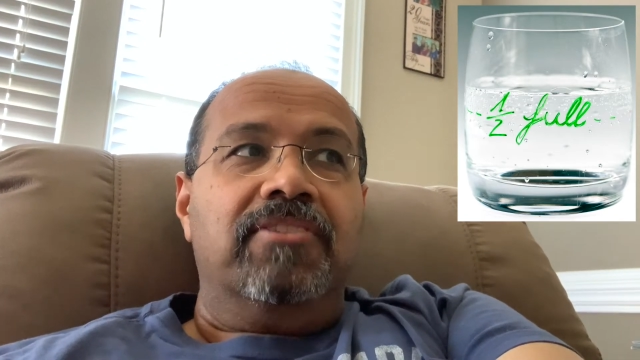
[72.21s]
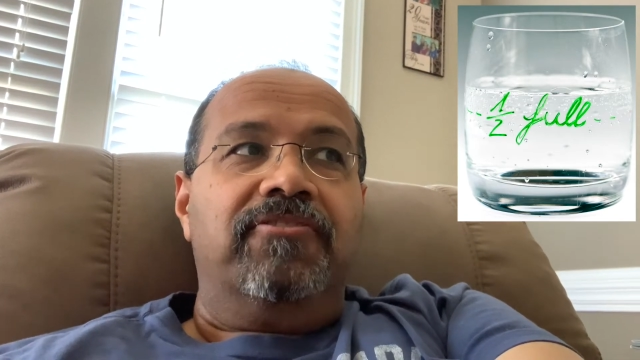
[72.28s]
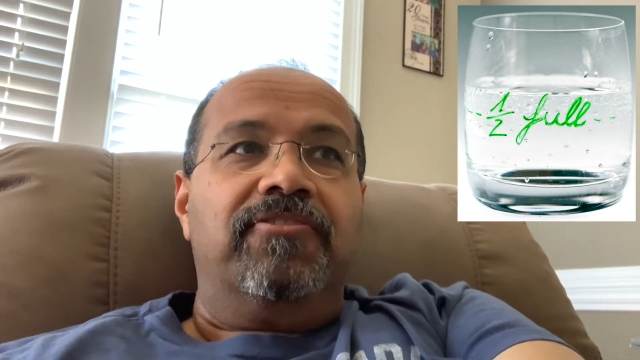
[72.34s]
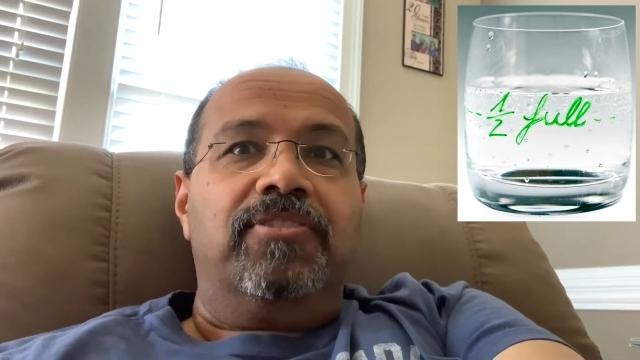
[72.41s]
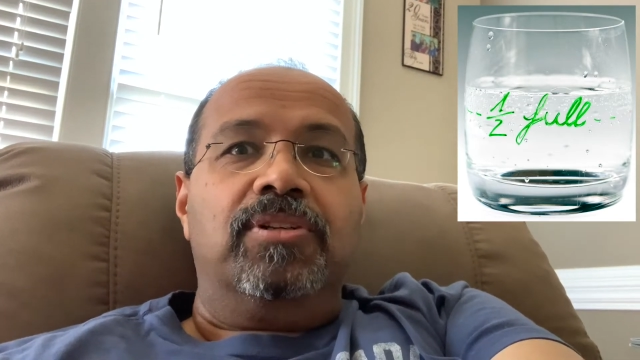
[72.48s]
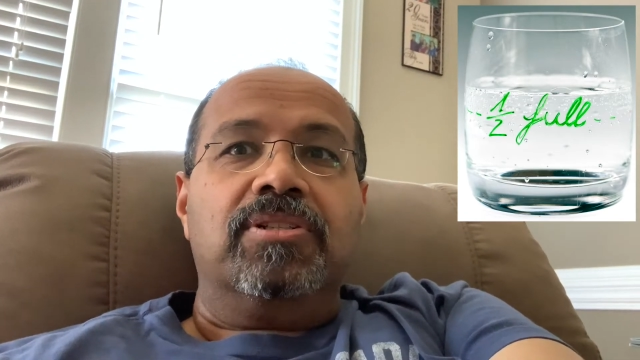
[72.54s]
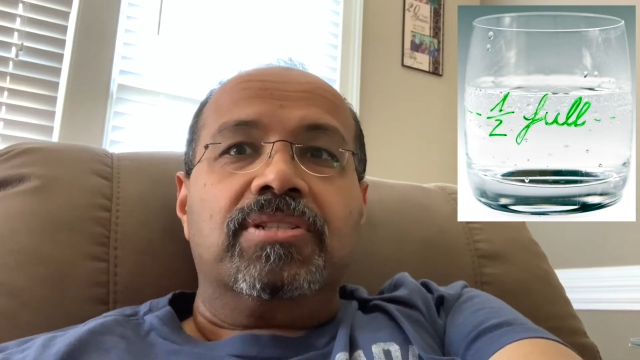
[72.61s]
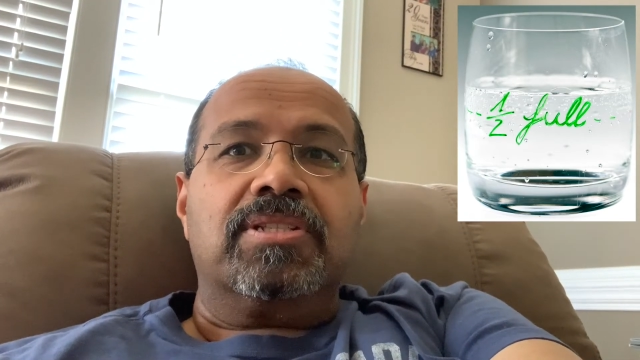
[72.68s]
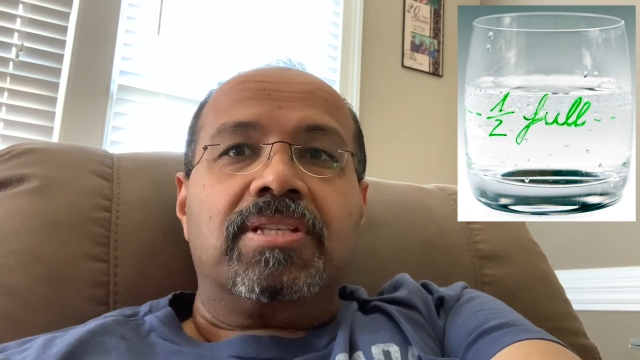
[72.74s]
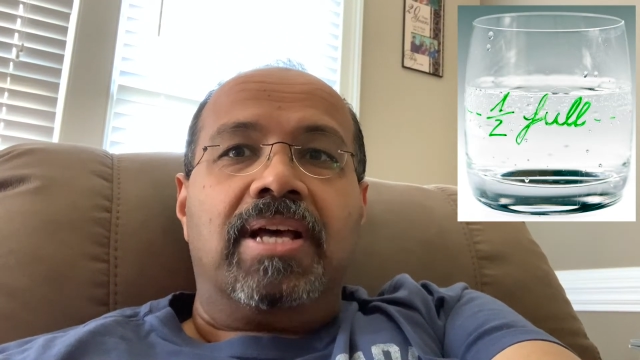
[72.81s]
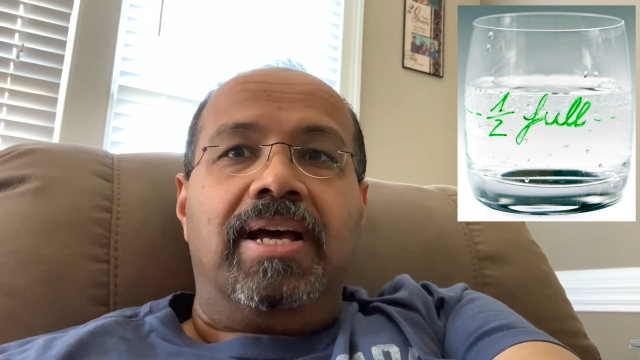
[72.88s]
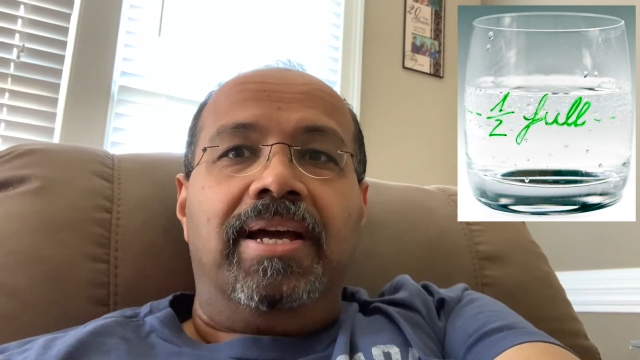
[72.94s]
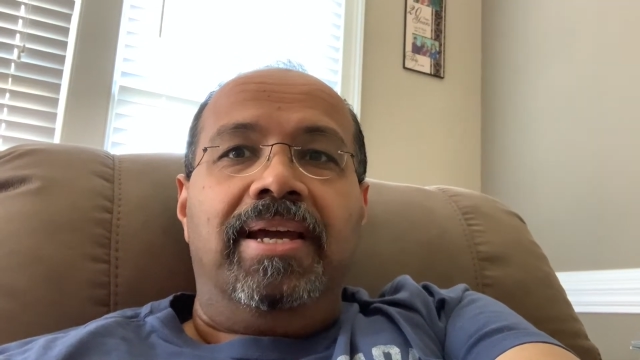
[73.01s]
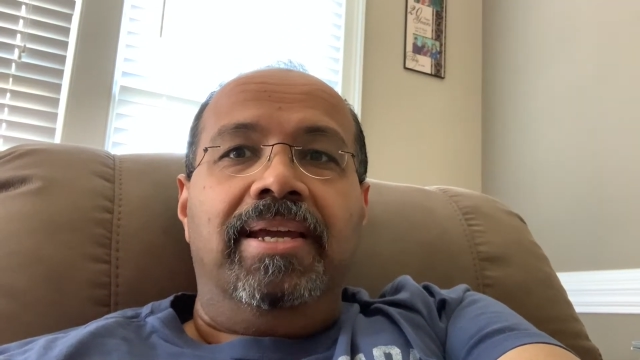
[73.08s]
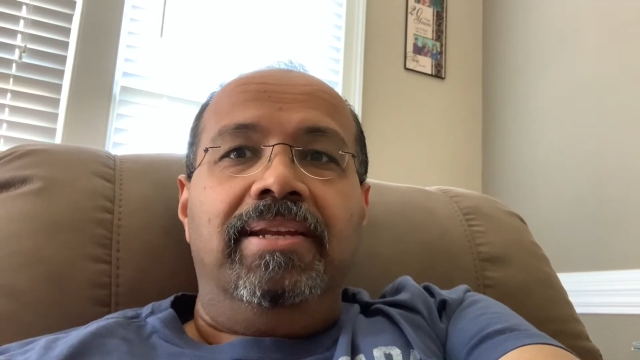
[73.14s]
first
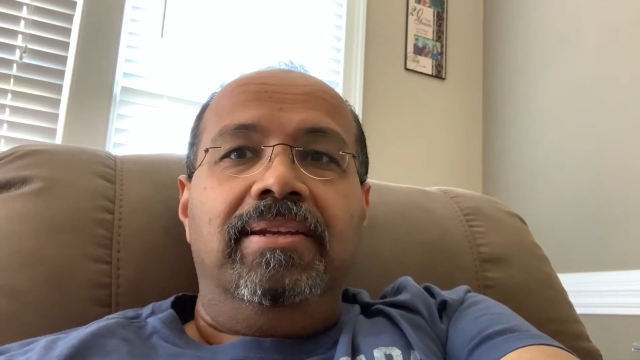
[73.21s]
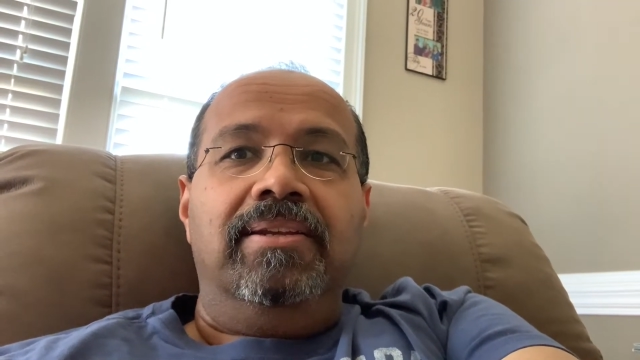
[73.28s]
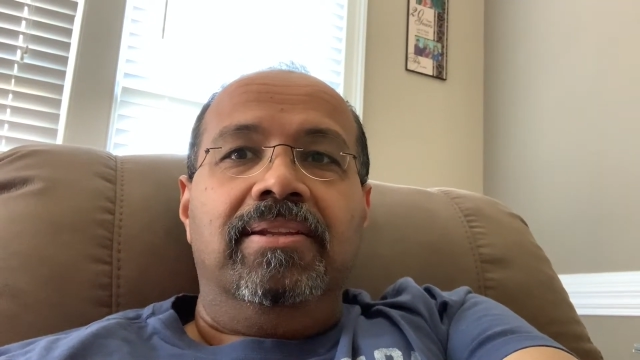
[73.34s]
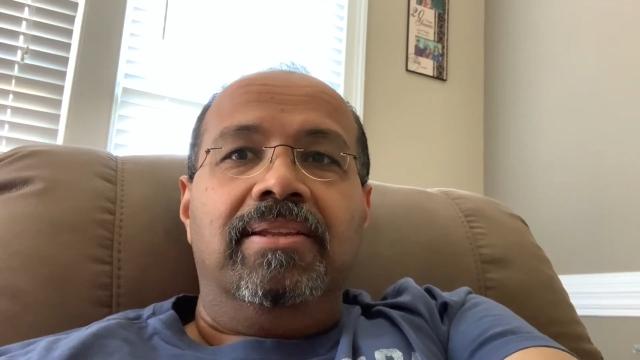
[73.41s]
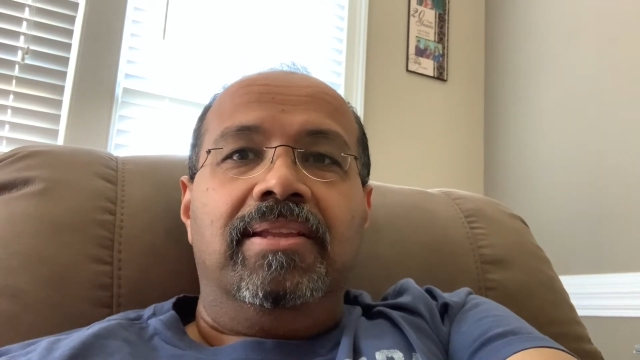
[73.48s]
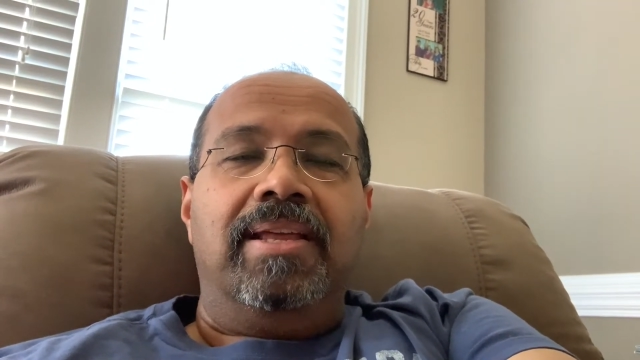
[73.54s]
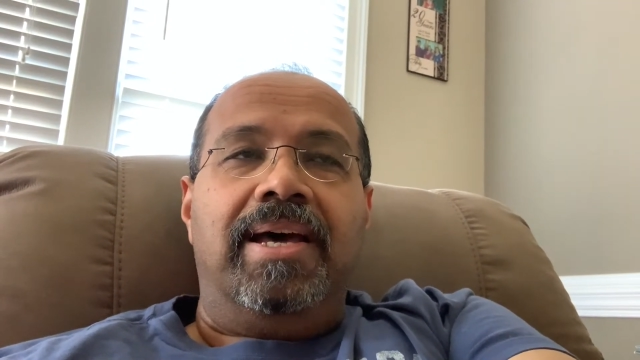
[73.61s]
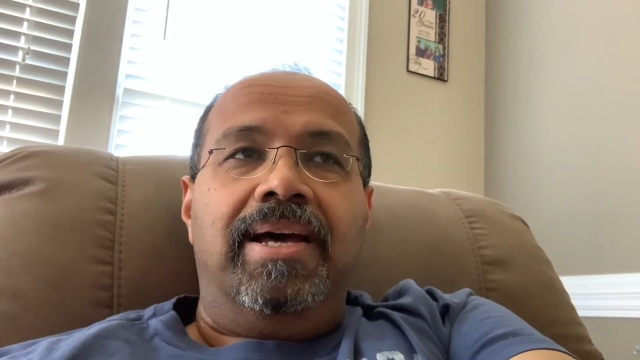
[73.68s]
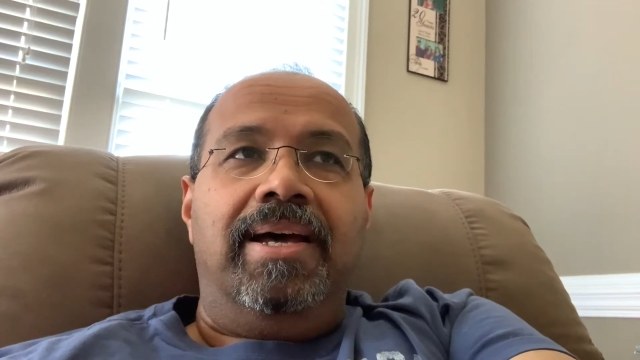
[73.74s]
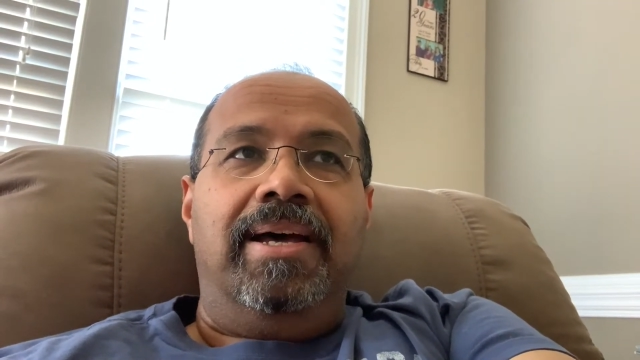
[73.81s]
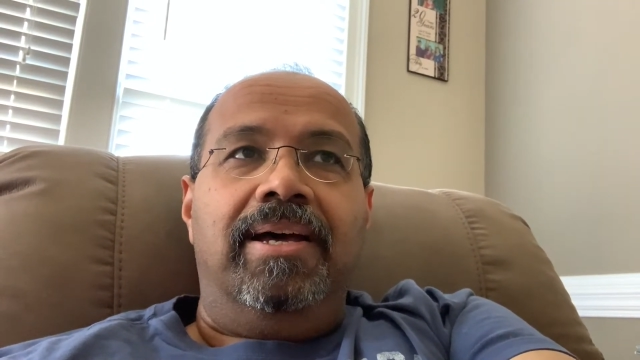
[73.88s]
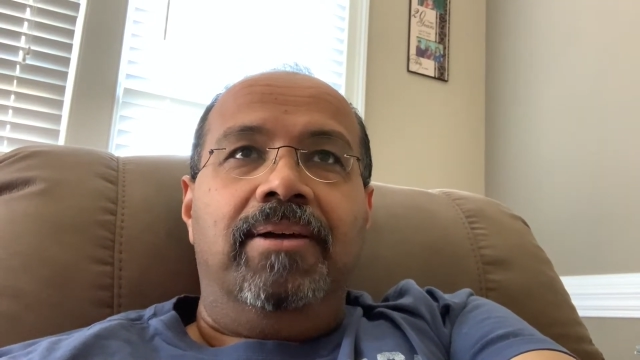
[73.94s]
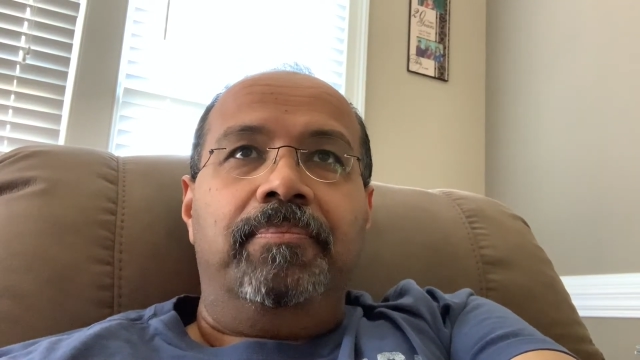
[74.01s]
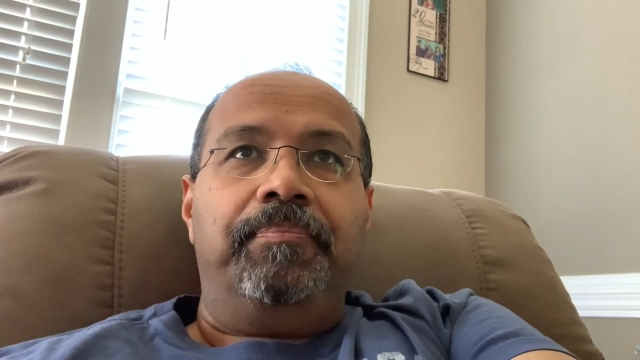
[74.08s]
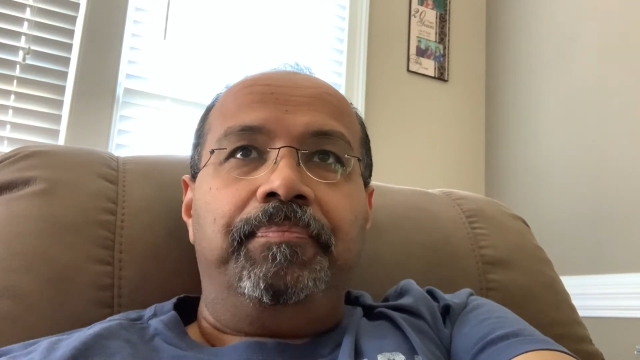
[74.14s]
sign
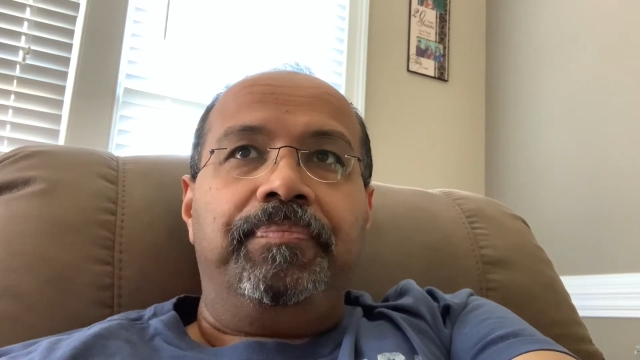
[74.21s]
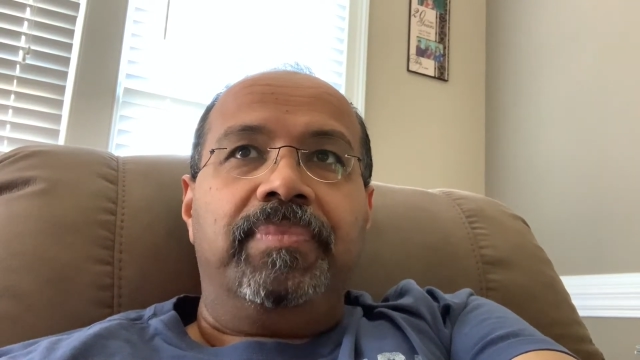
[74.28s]
that,